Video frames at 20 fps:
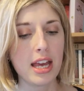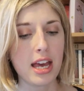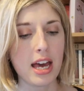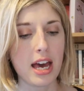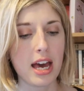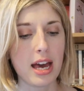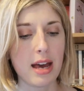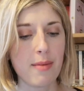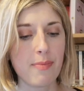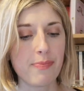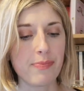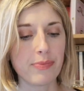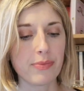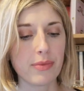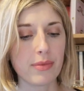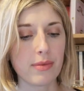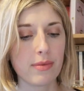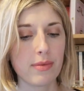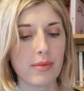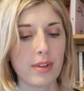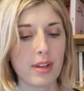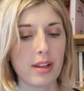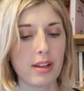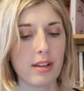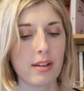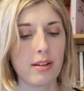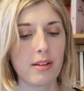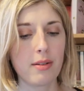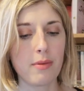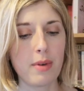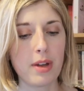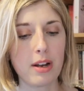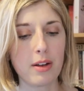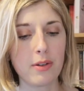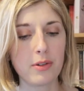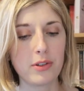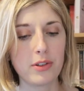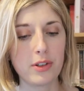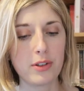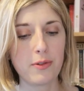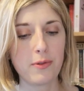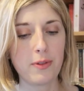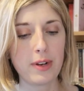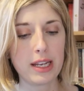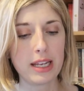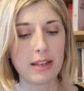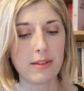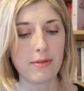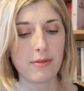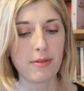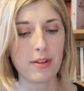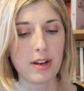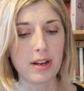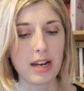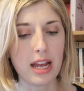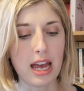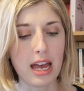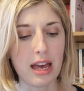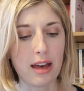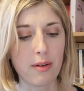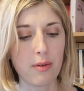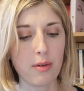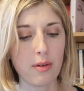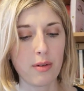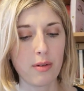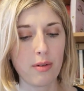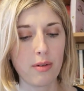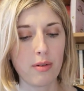Um, when I was just flicking through now,